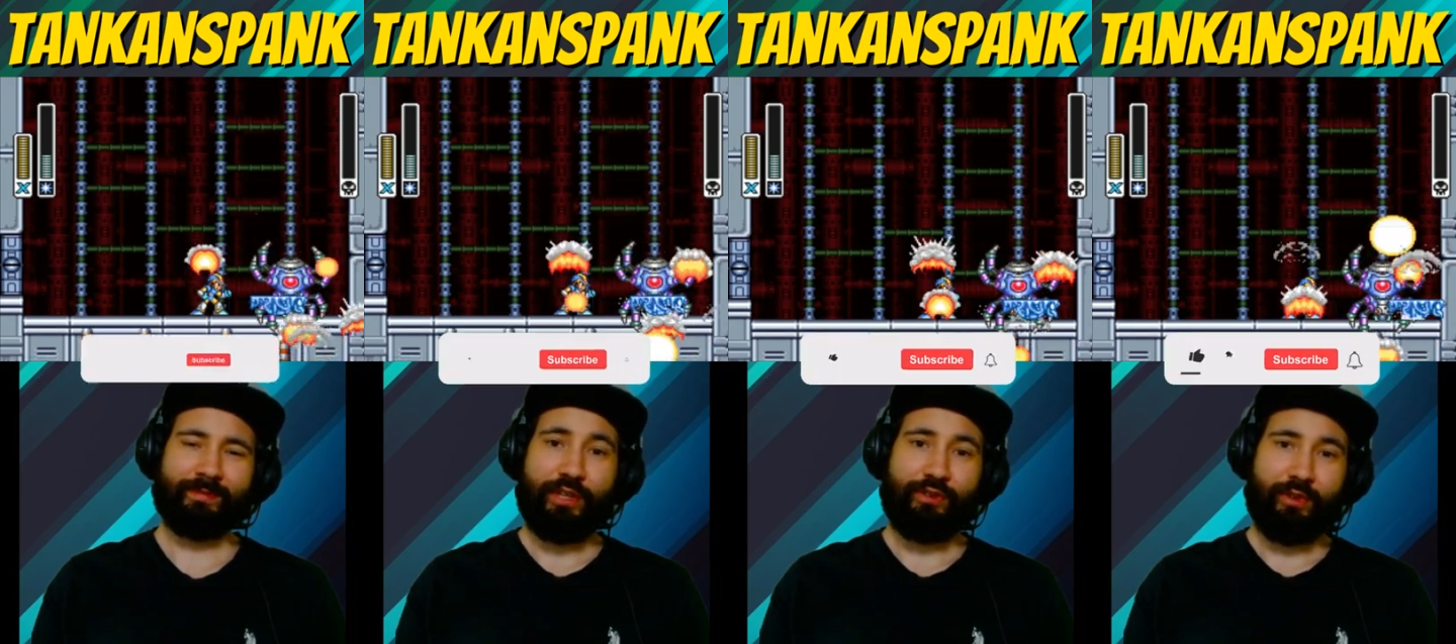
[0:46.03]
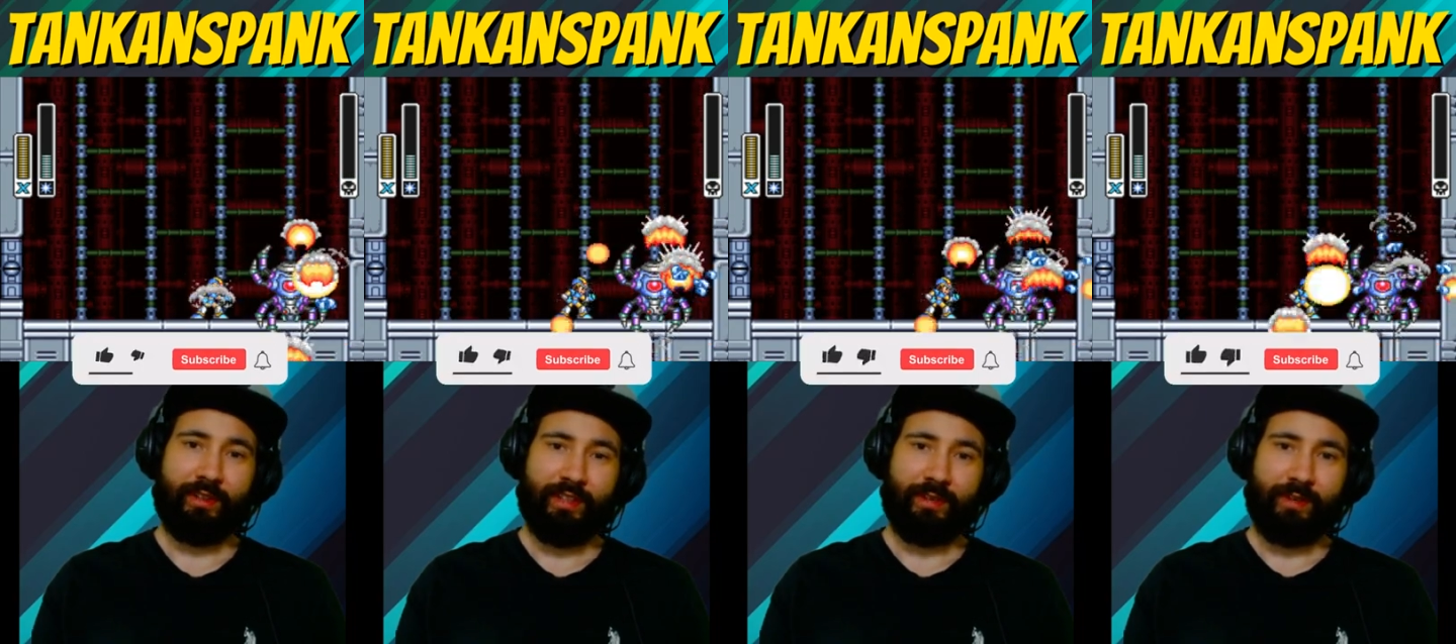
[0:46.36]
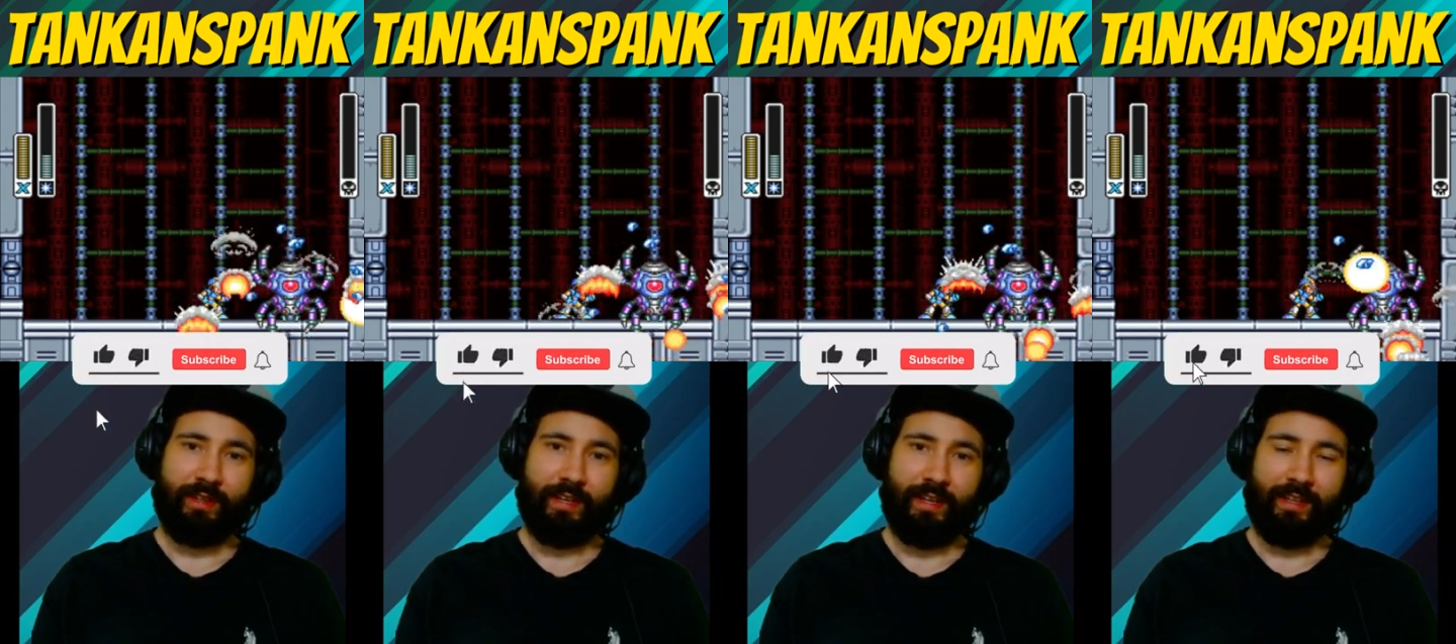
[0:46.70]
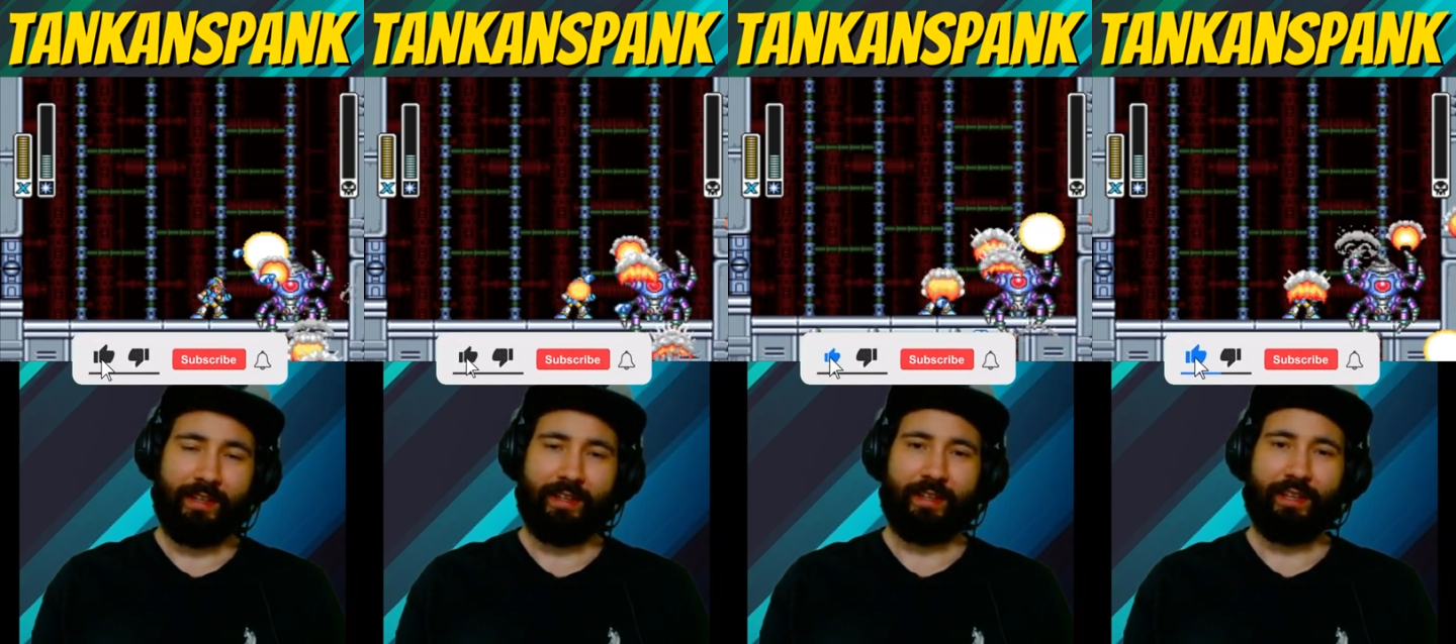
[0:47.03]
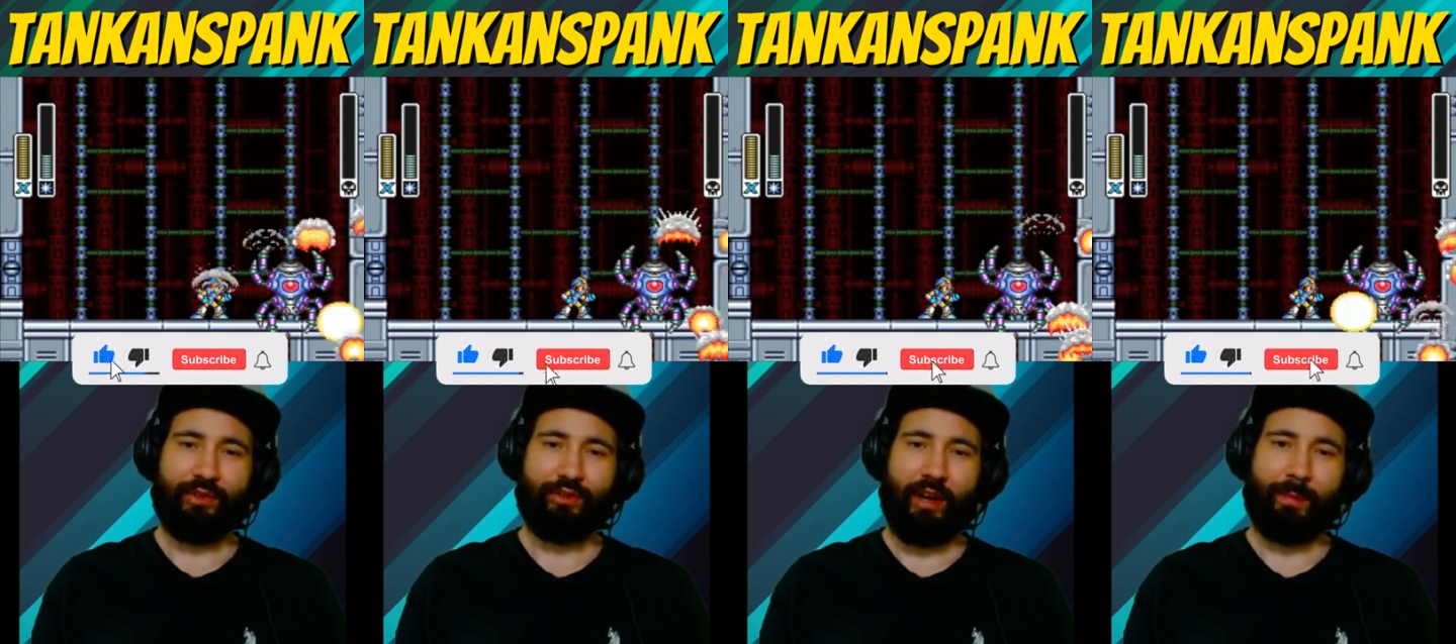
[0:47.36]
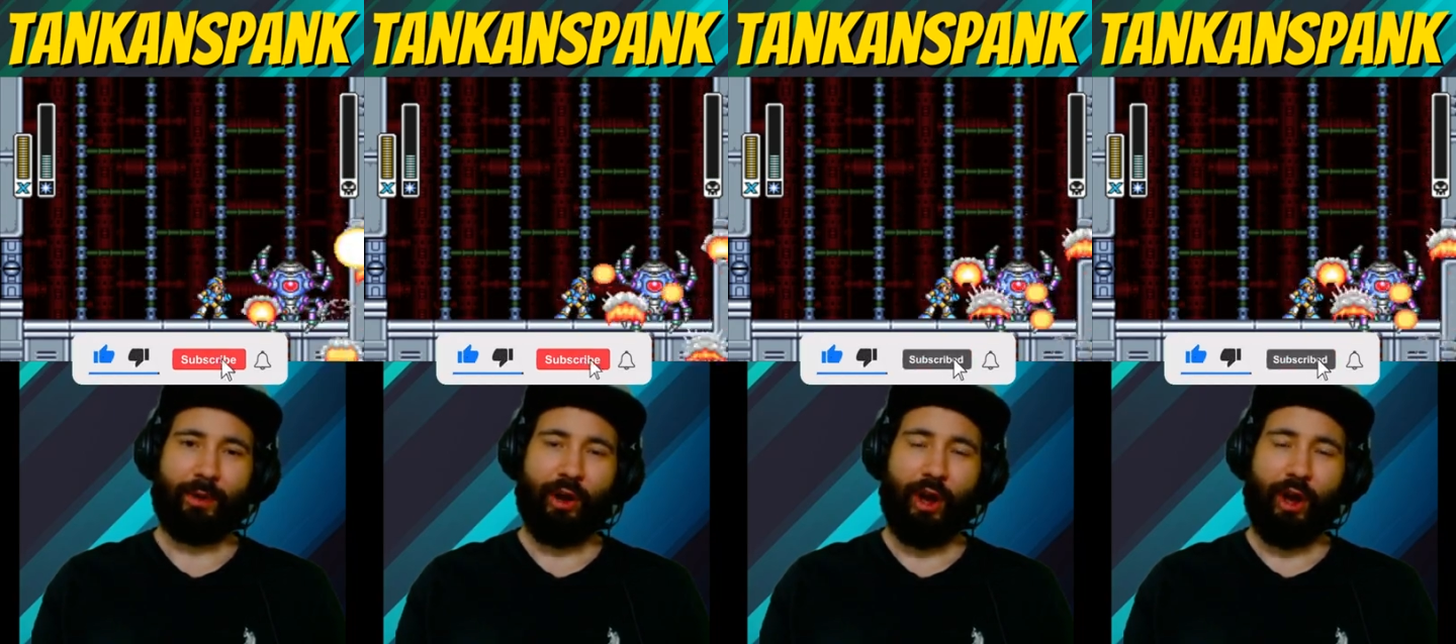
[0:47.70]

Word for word: Make sure to leave a like and drop a